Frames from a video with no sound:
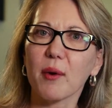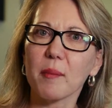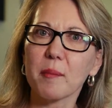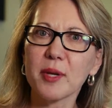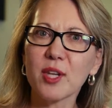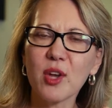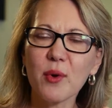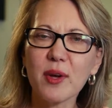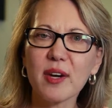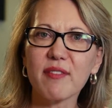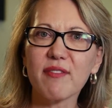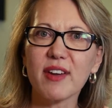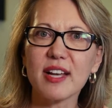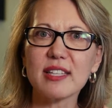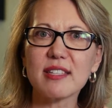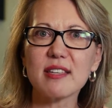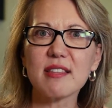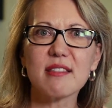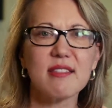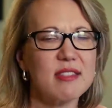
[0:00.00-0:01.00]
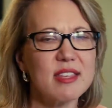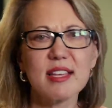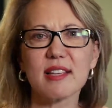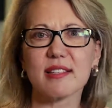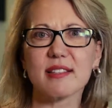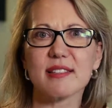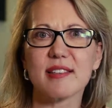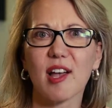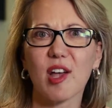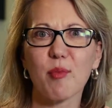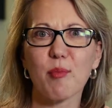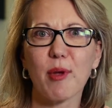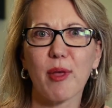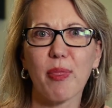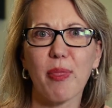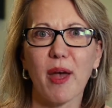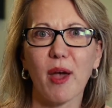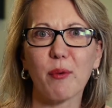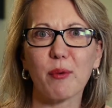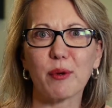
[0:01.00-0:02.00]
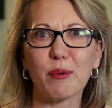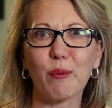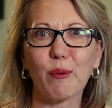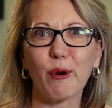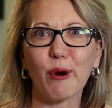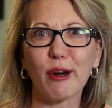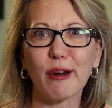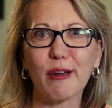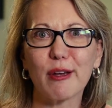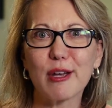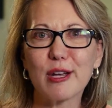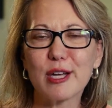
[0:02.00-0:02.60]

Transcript: you know what, if I did this, I bet that would work.